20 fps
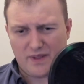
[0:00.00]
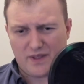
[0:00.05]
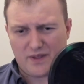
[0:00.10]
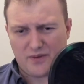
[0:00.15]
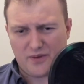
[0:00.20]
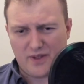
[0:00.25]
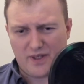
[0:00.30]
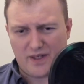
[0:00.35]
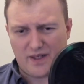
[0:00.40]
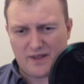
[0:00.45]

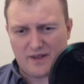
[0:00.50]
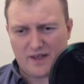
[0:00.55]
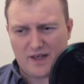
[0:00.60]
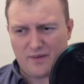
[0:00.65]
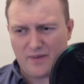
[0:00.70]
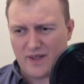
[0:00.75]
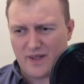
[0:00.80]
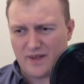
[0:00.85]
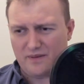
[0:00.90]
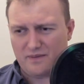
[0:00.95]
Twitter. I
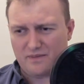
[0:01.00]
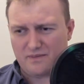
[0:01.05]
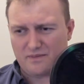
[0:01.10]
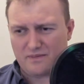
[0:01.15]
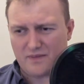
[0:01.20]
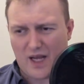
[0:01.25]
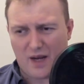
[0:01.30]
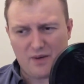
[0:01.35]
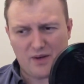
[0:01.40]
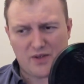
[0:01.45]
mean,
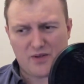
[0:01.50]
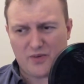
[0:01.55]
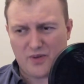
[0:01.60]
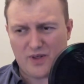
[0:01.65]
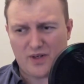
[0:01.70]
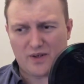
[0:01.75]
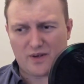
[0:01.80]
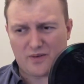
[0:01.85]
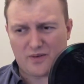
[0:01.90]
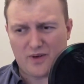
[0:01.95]
I'm on
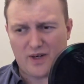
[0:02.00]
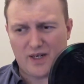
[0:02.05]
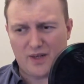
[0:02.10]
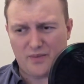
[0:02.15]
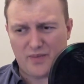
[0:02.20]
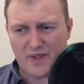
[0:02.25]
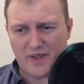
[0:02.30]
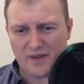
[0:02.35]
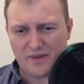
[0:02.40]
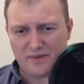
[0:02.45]
Twitter quite a
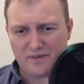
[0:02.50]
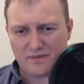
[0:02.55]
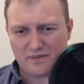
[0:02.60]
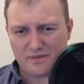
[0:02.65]
bit.